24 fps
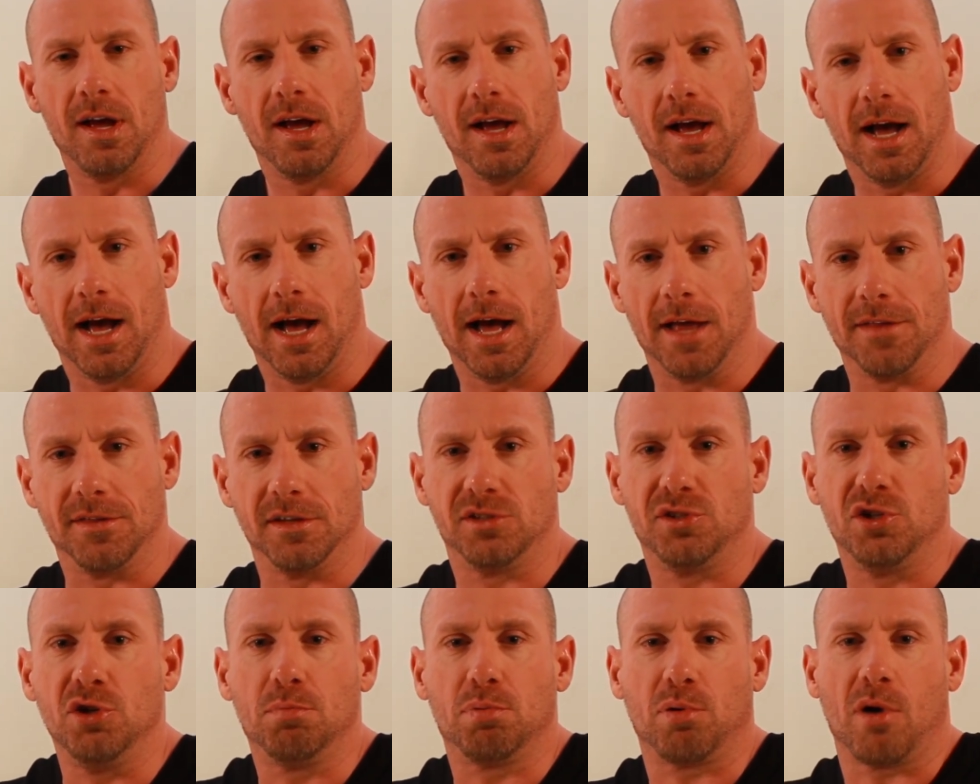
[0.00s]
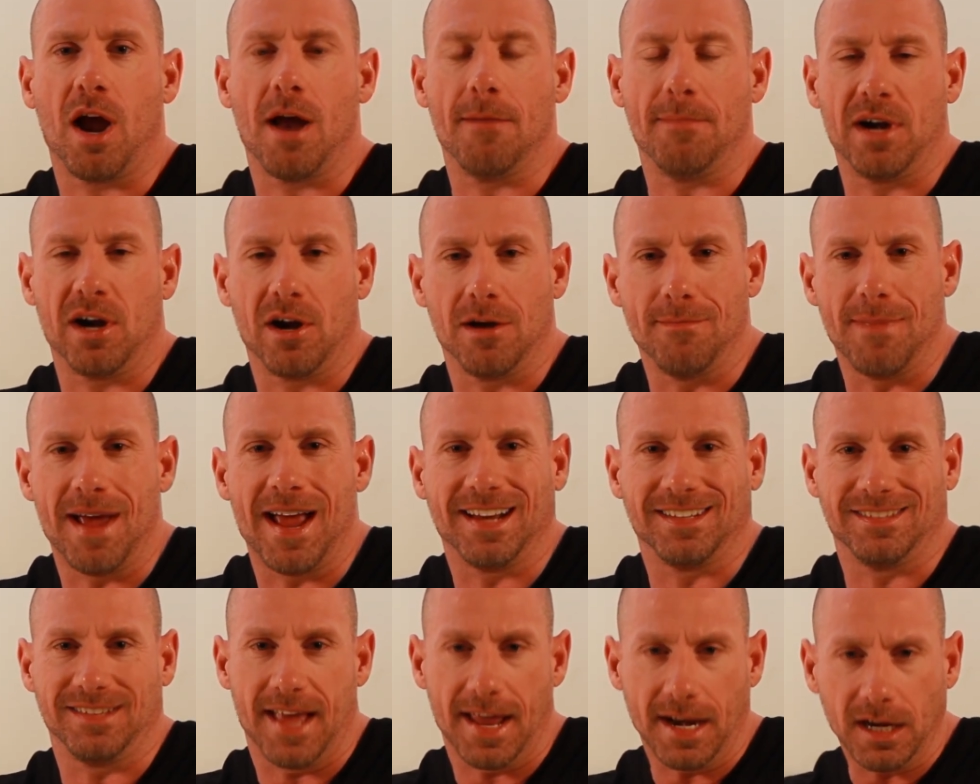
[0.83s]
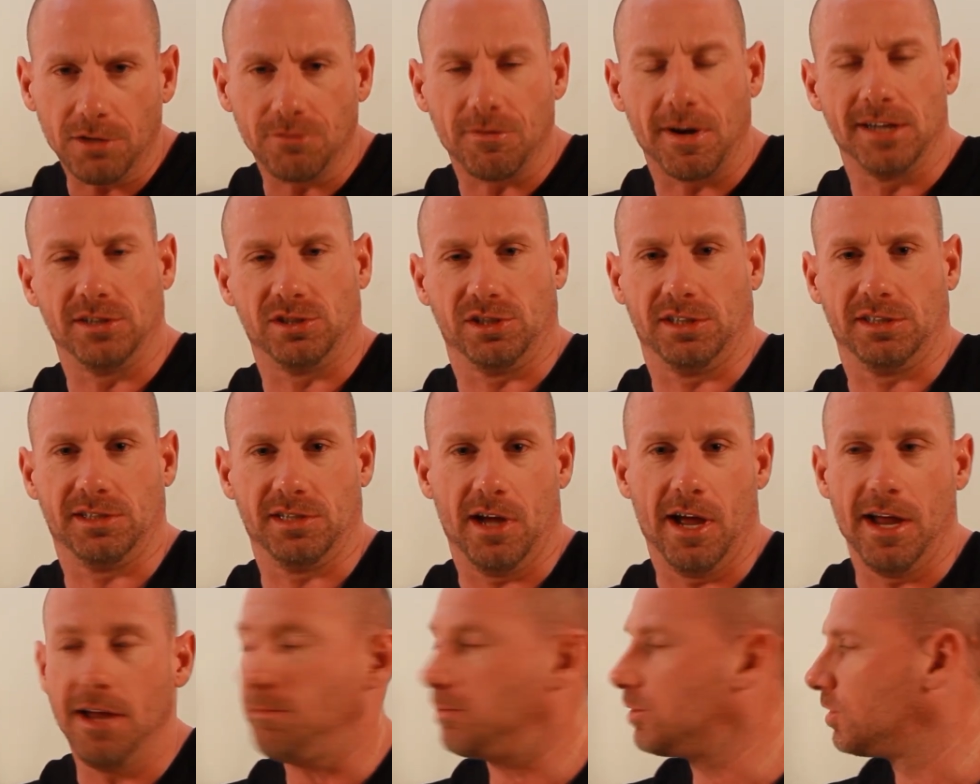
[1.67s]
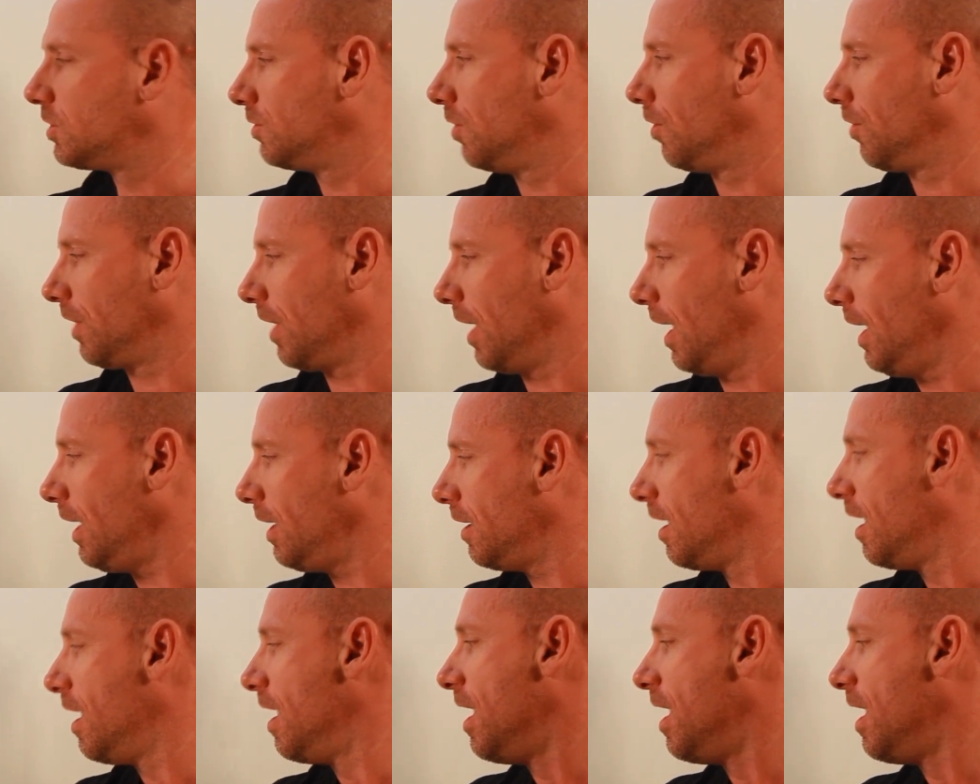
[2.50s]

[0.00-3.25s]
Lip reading: the 2 primary magnetic ranging types, okay?